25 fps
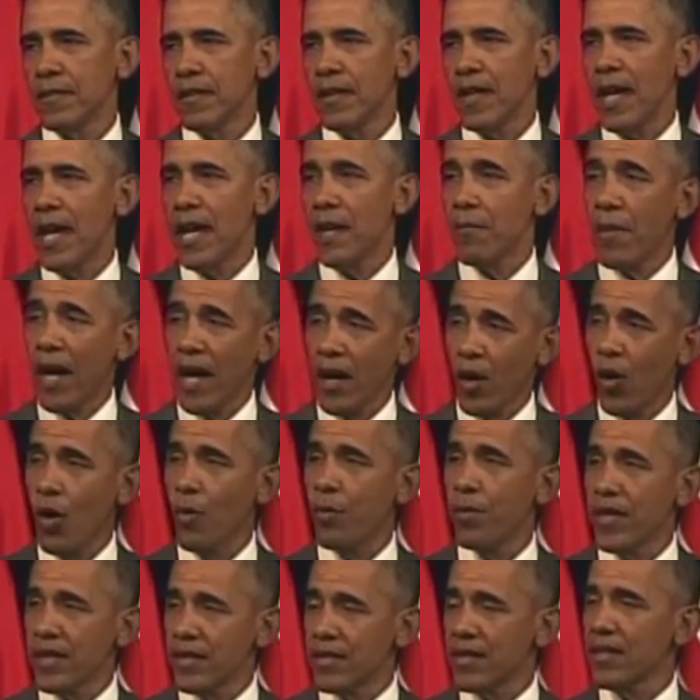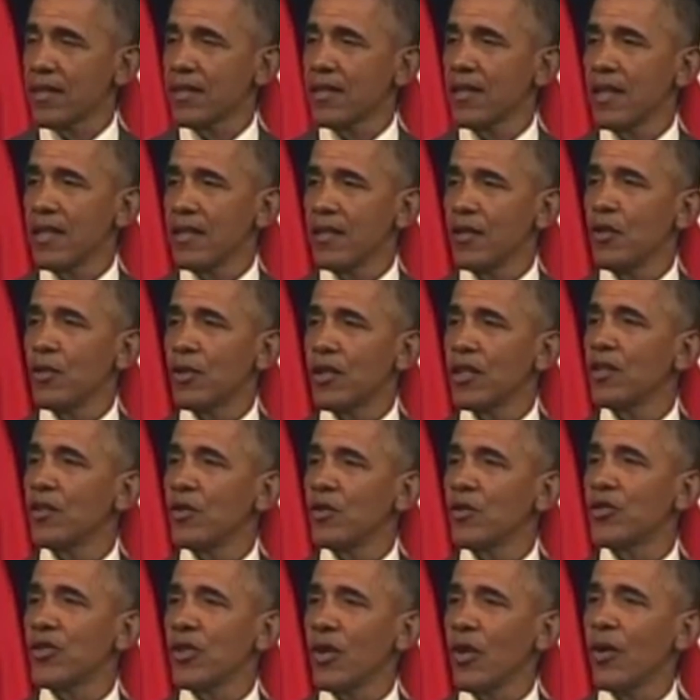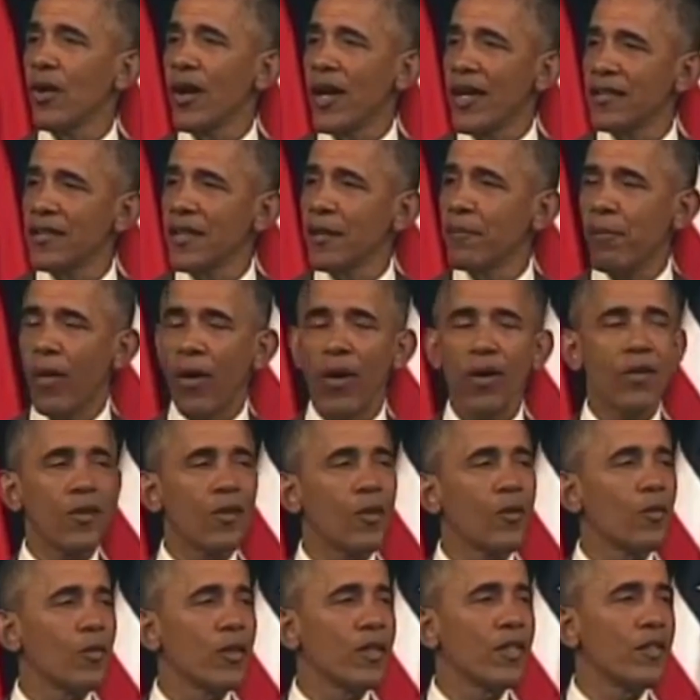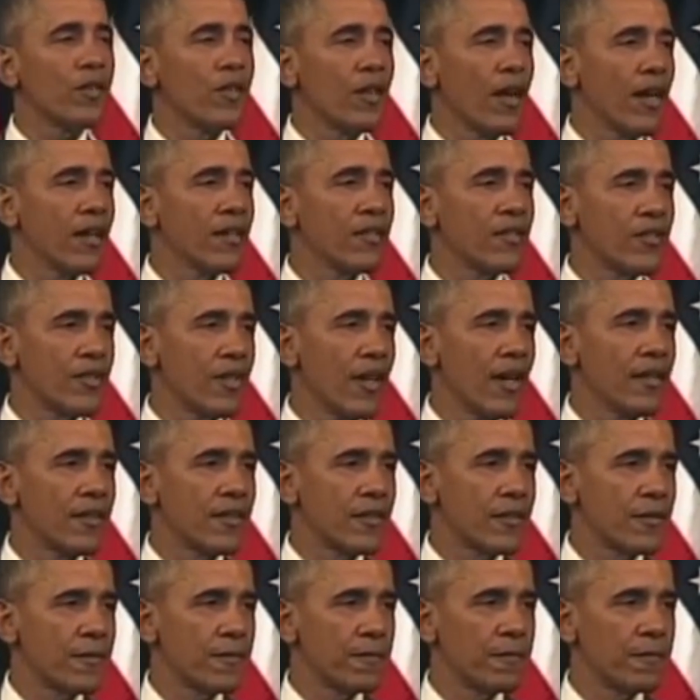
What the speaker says: And my hope is that you can do so as a partner with the United States.